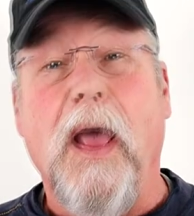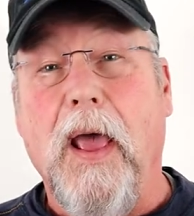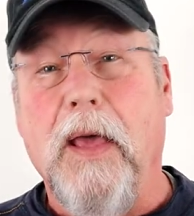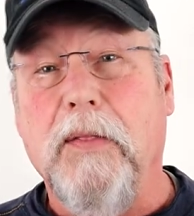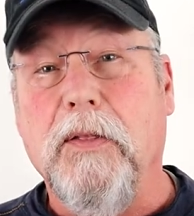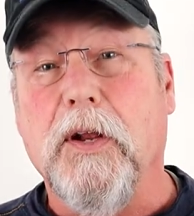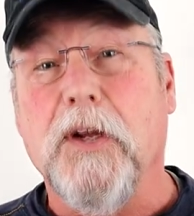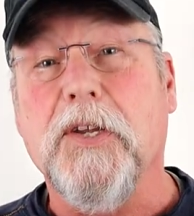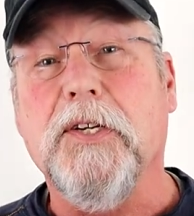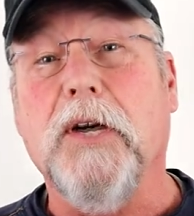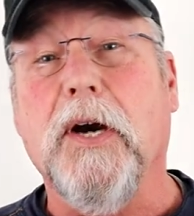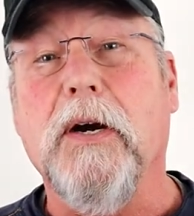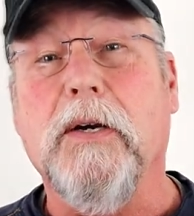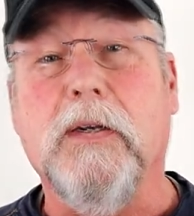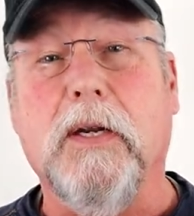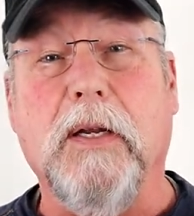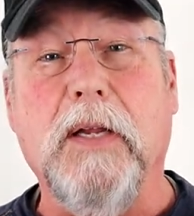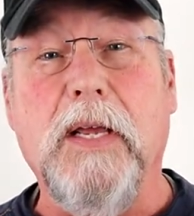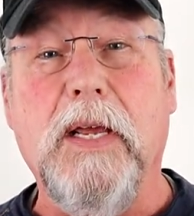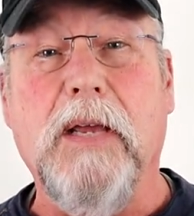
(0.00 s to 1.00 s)
and they'll
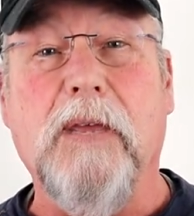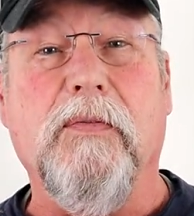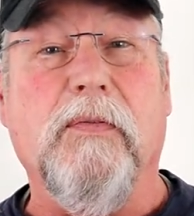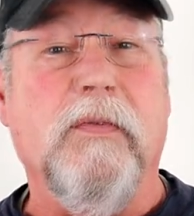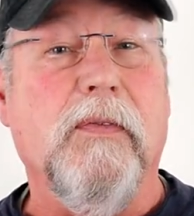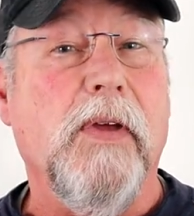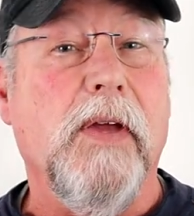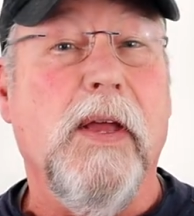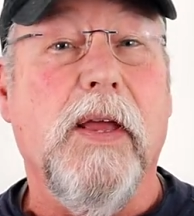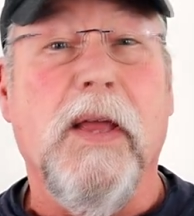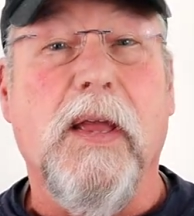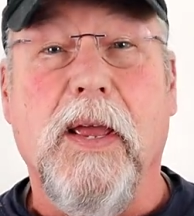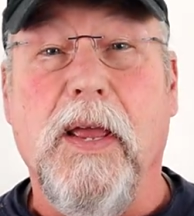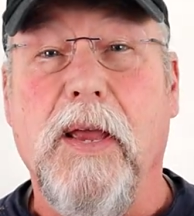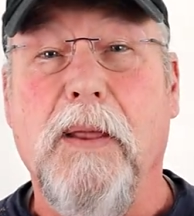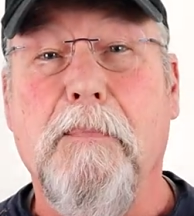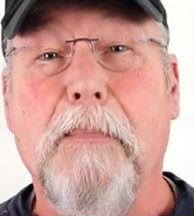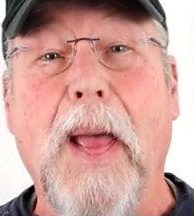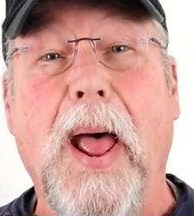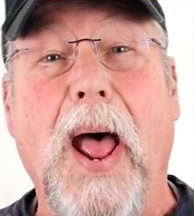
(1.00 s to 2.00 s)
start to leave
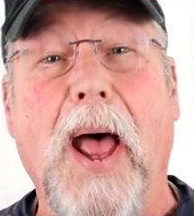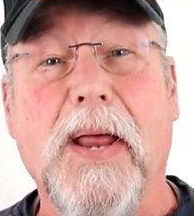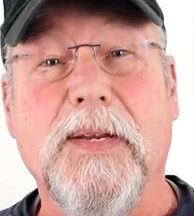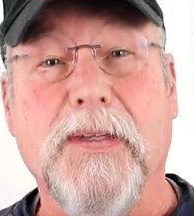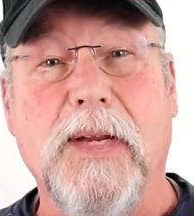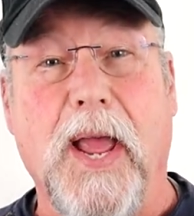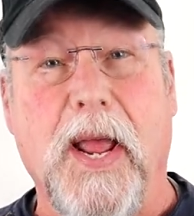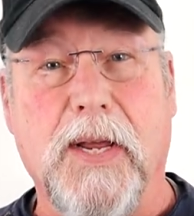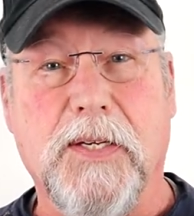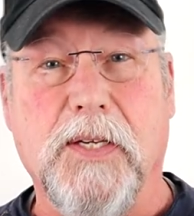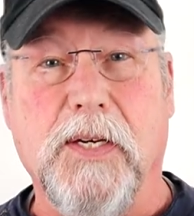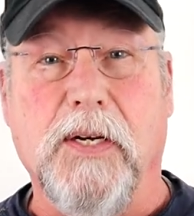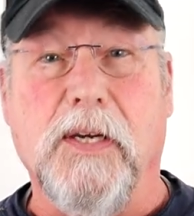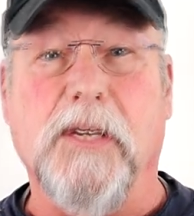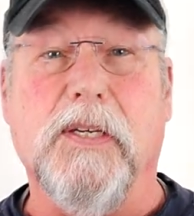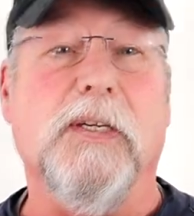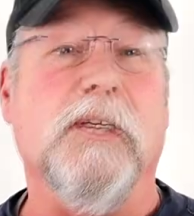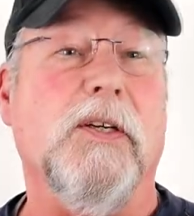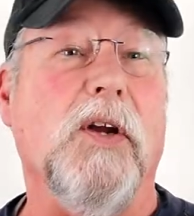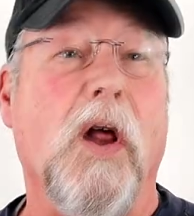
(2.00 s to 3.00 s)
in mass
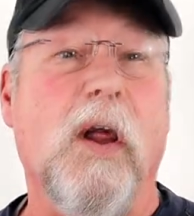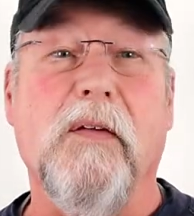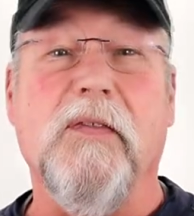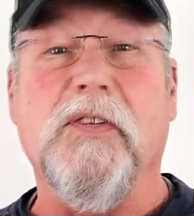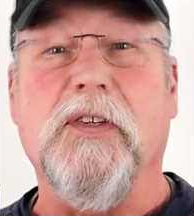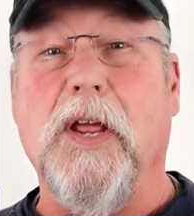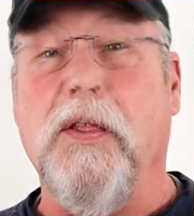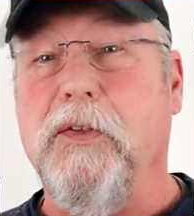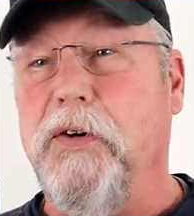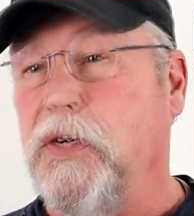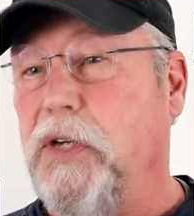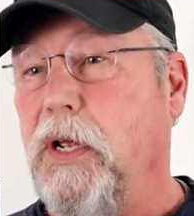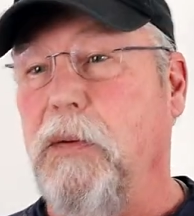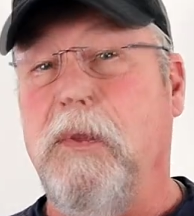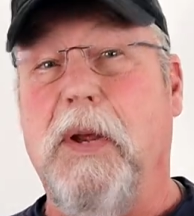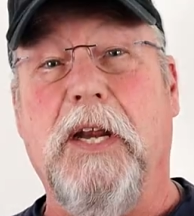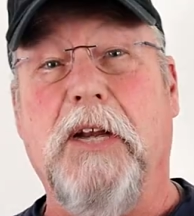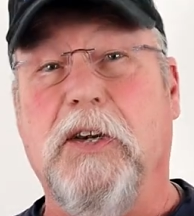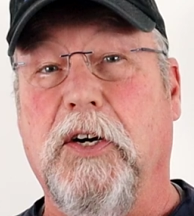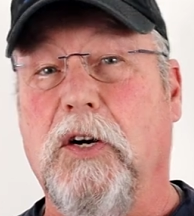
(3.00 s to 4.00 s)
exoduses. All of a sudden there's
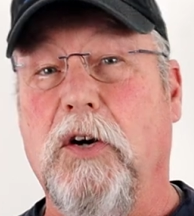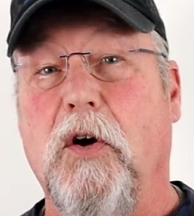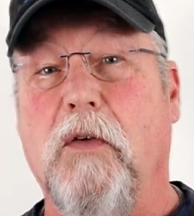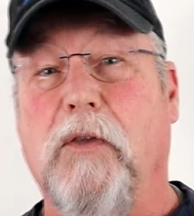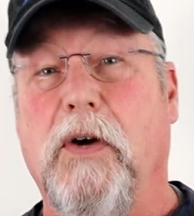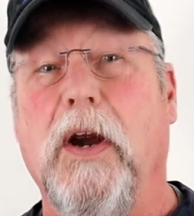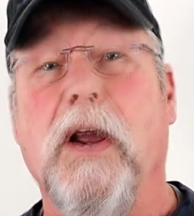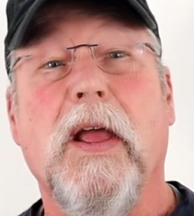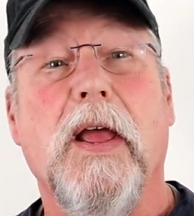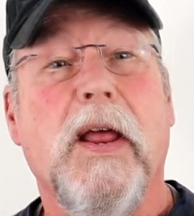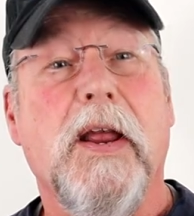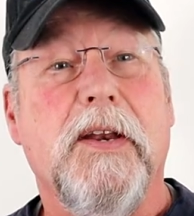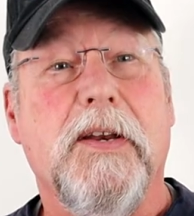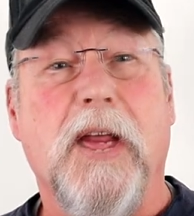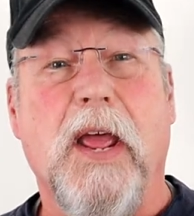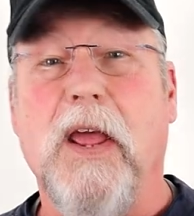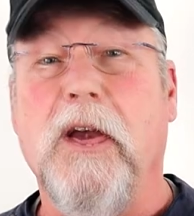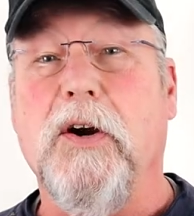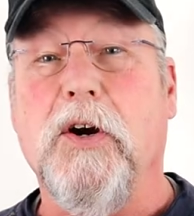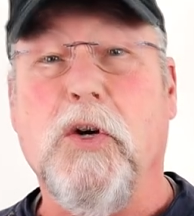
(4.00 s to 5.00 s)
going to be a turnover,
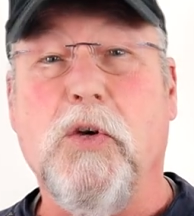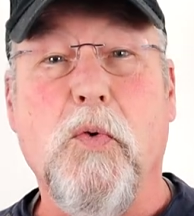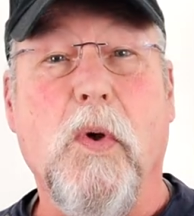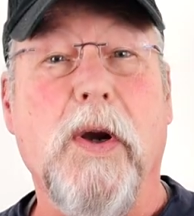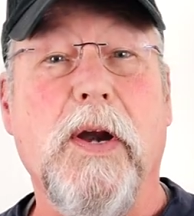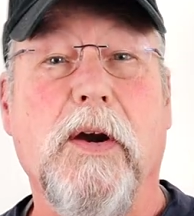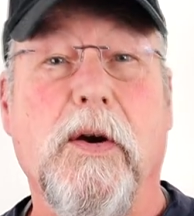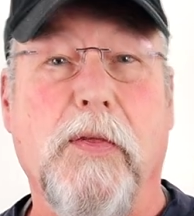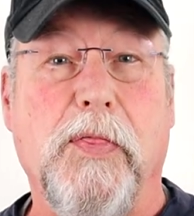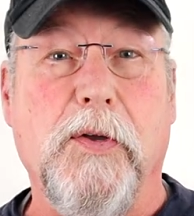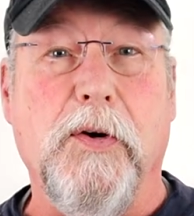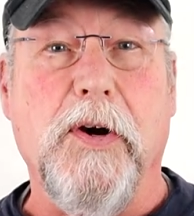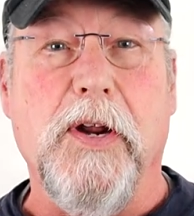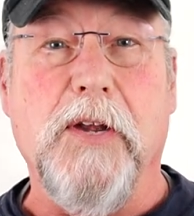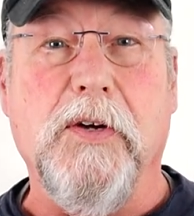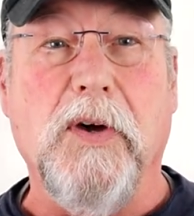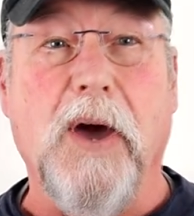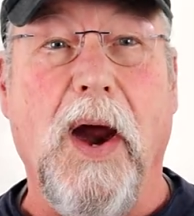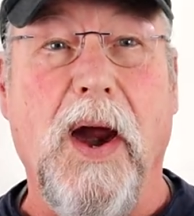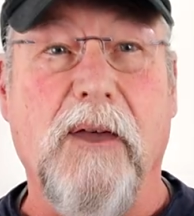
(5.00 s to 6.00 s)
10 or 20 or
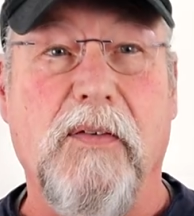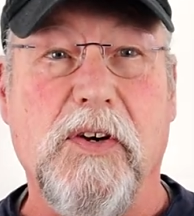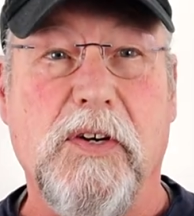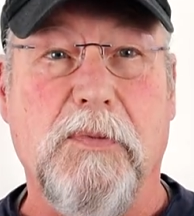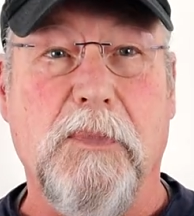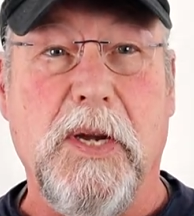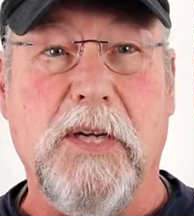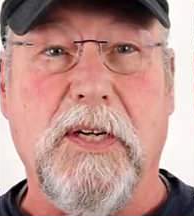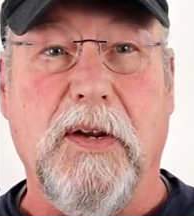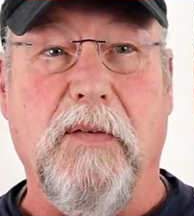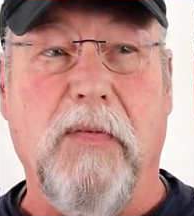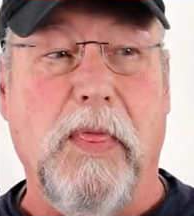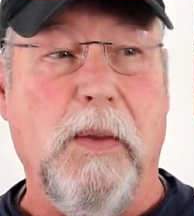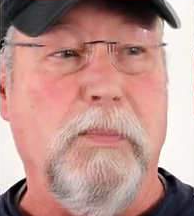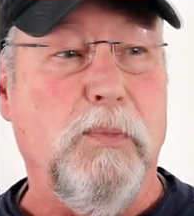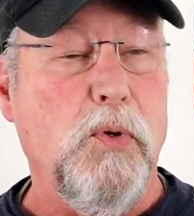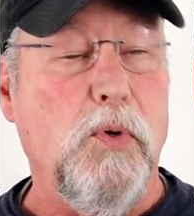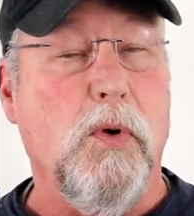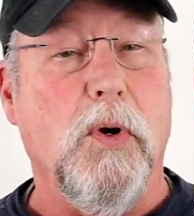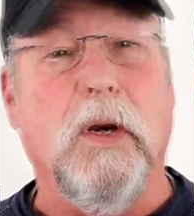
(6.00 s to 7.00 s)
30 drivers missing in the
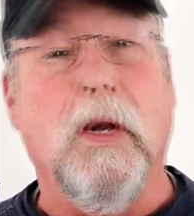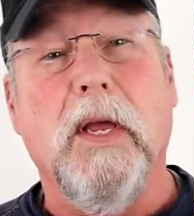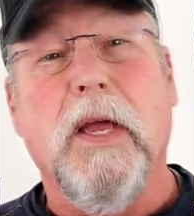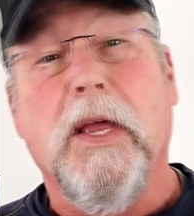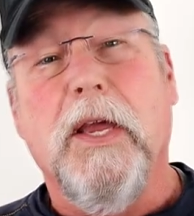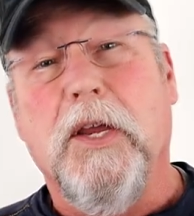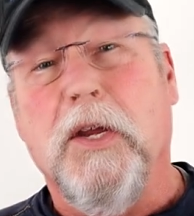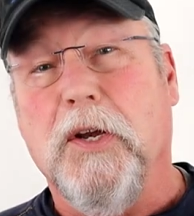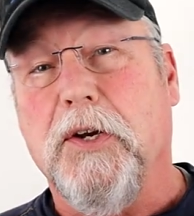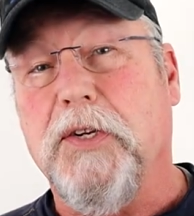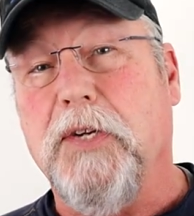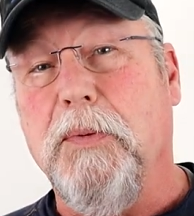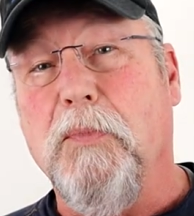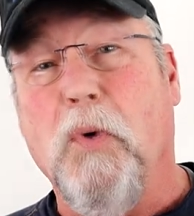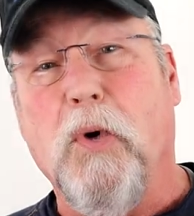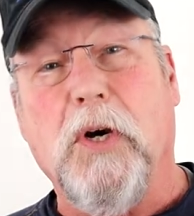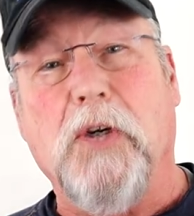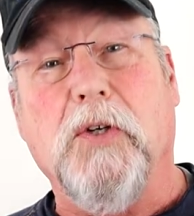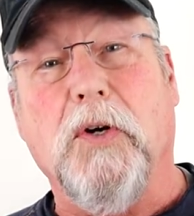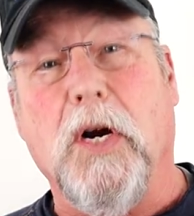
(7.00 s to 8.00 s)
pool. You'll see
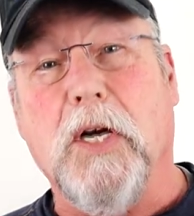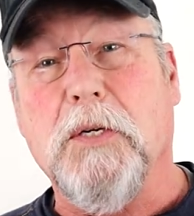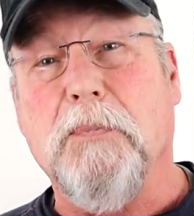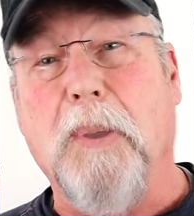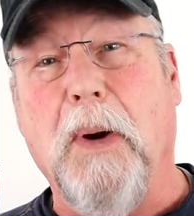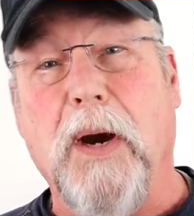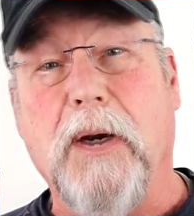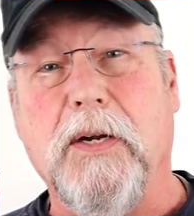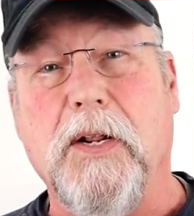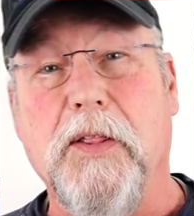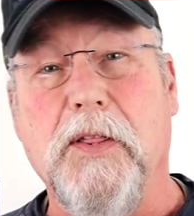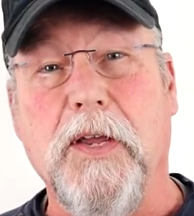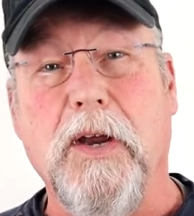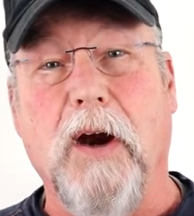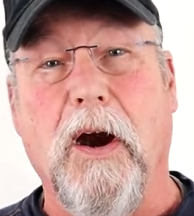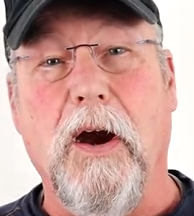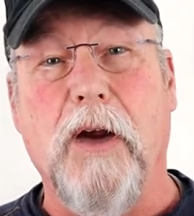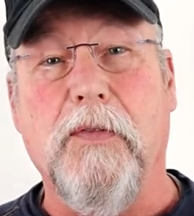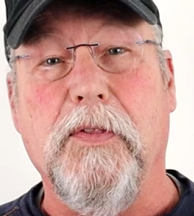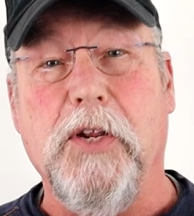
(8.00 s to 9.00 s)
more trucks parked in the
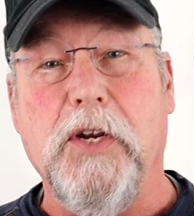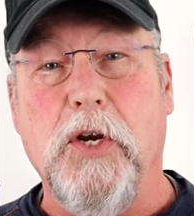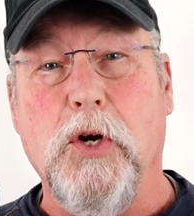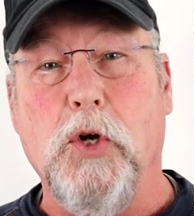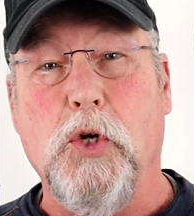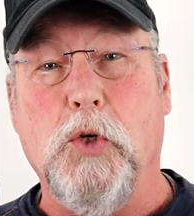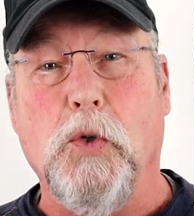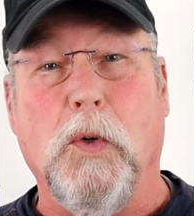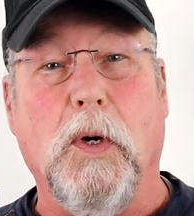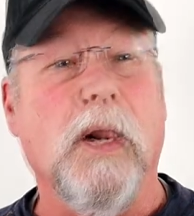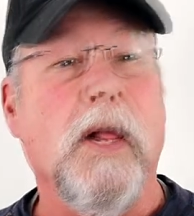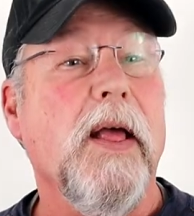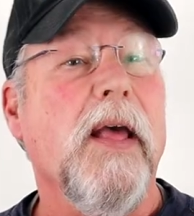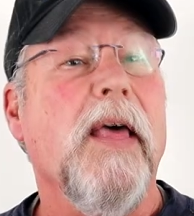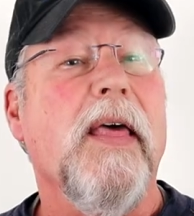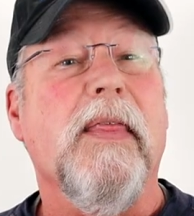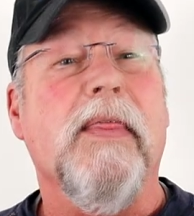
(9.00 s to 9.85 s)
yard than usual.